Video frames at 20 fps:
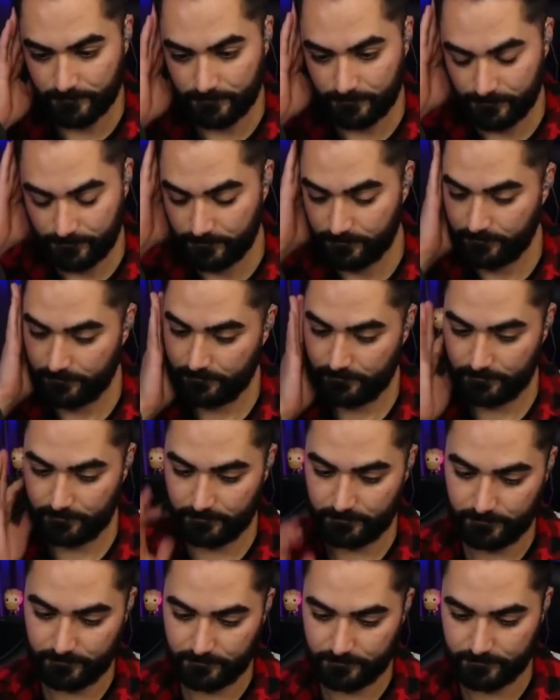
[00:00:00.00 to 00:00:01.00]

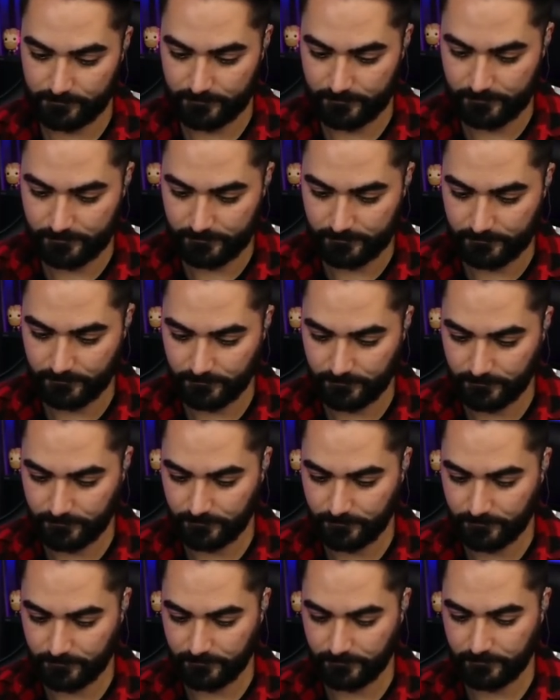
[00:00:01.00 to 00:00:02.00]

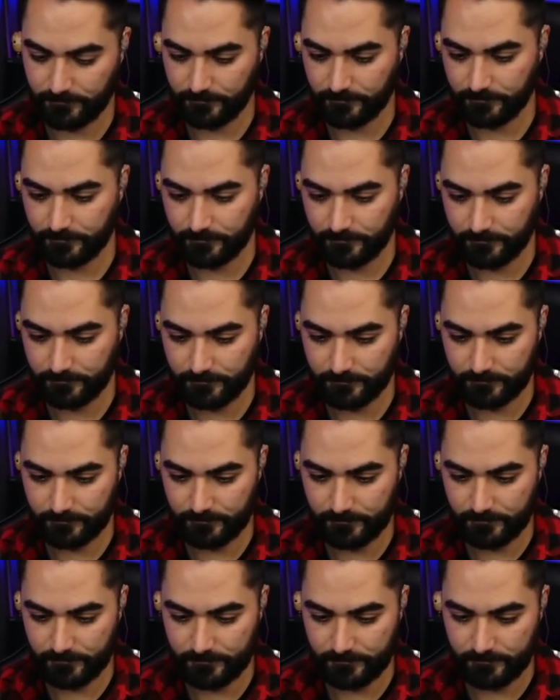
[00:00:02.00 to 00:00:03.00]

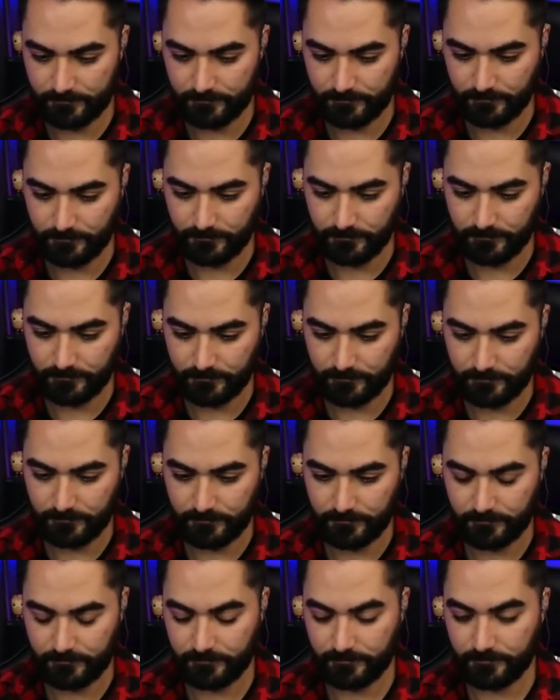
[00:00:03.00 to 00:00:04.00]

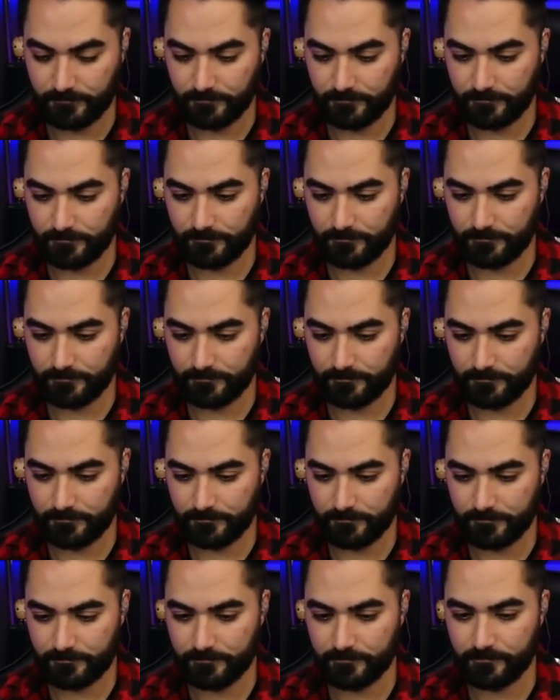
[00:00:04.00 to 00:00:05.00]
This person isn't speaking.